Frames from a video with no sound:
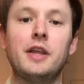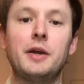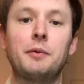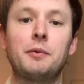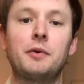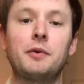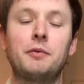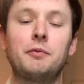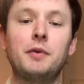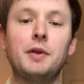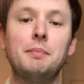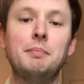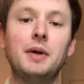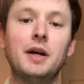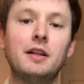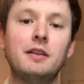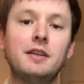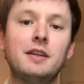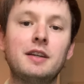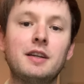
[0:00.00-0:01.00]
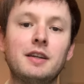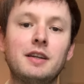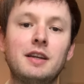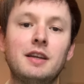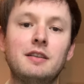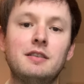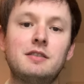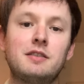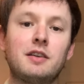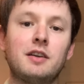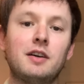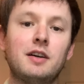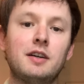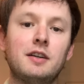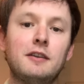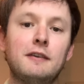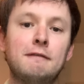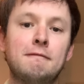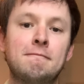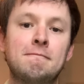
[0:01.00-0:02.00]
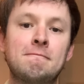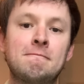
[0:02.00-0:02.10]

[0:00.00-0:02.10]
they were rebelling against God,